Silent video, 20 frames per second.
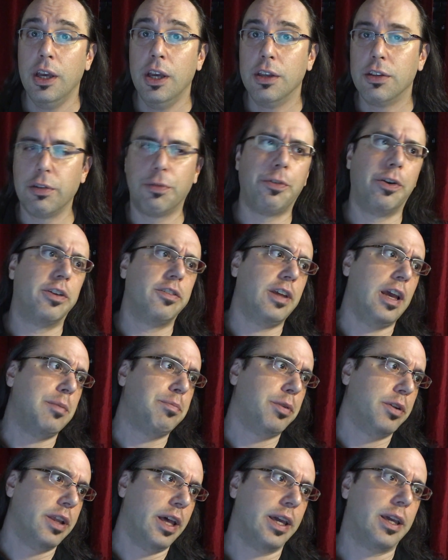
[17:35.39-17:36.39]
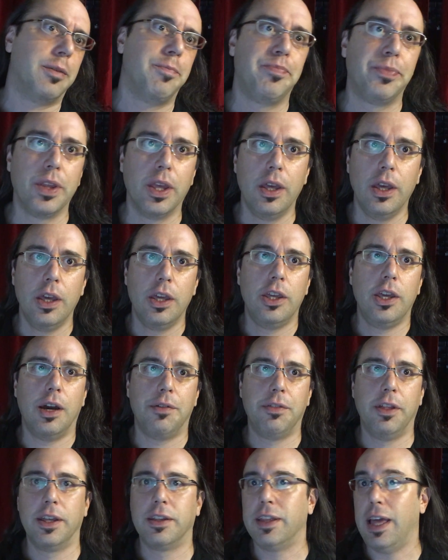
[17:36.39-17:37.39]
So, for example, like, you
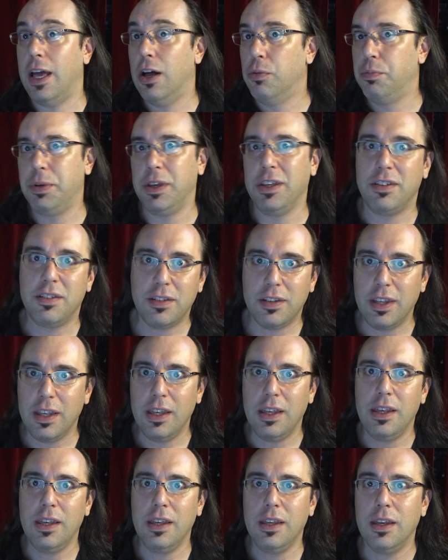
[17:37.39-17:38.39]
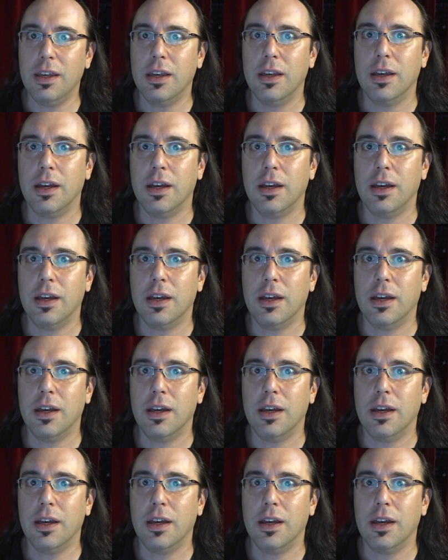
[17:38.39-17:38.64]
have like the LPC